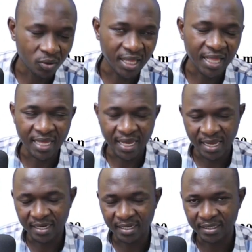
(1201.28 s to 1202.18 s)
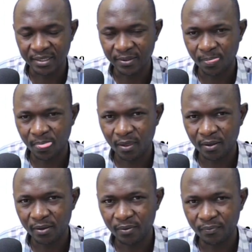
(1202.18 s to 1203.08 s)
what
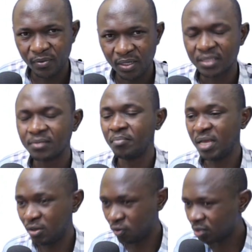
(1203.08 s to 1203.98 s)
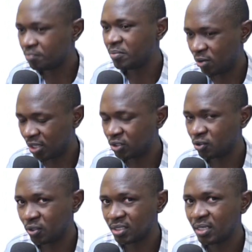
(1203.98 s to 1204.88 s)
just the circumstances demand,
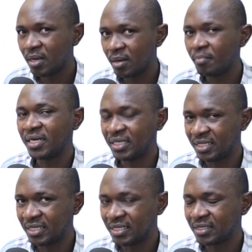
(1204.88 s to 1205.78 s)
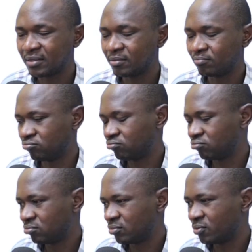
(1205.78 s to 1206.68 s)
that he has to
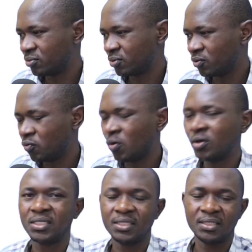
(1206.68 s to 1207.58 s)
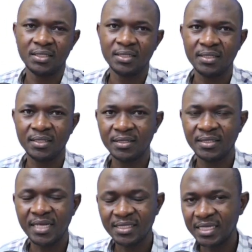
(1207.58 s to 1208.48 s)
use that piece of land. He has been using
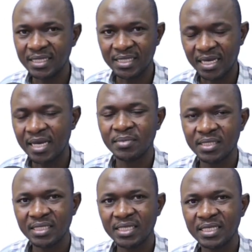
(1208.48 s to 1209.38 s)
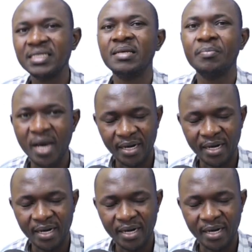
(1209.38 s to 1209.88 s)
it, he has to use it whether you like it or